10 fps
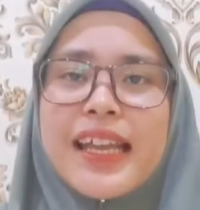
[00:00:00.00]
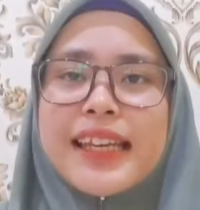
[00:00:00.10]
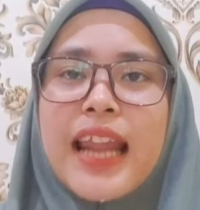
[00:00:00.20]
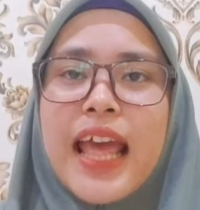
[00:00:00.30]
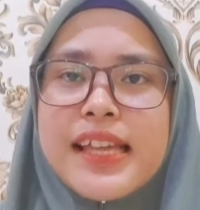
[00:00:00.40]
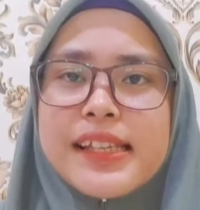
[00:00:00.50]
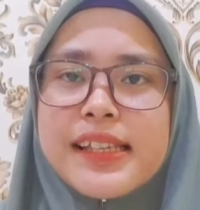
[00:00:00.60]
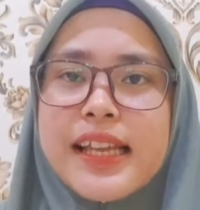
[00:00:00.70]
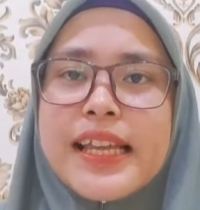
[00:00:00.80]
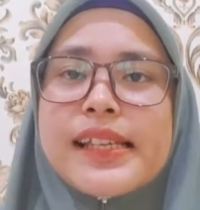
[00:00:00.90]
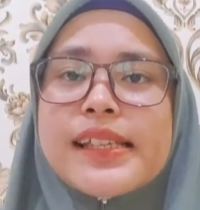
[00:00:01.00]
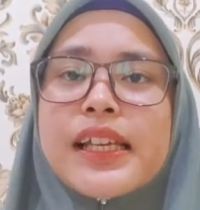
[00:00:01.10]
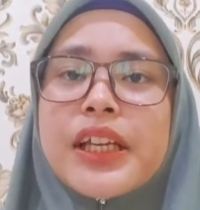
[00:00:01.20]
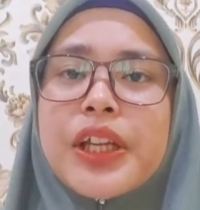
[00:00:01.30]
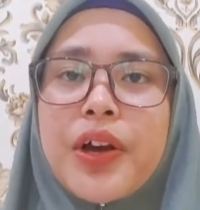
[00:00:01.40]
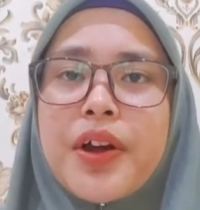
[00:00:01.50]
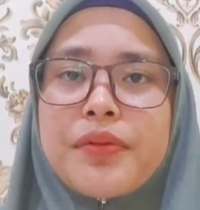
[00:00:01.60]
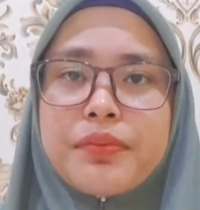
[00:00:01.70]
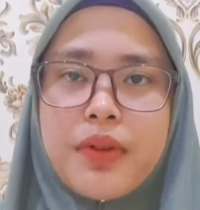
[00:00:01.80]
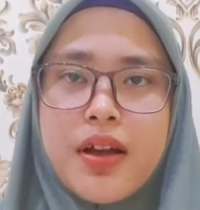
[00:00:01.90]
Next is secured
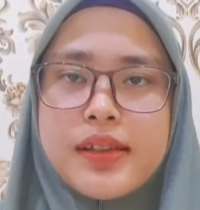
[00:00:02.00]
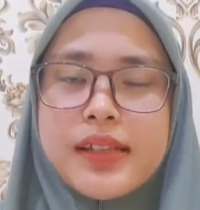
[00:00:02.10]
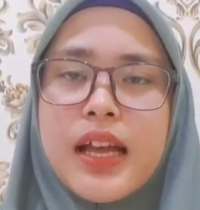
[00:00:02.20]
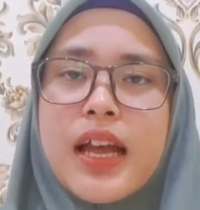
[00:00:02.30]
bonds.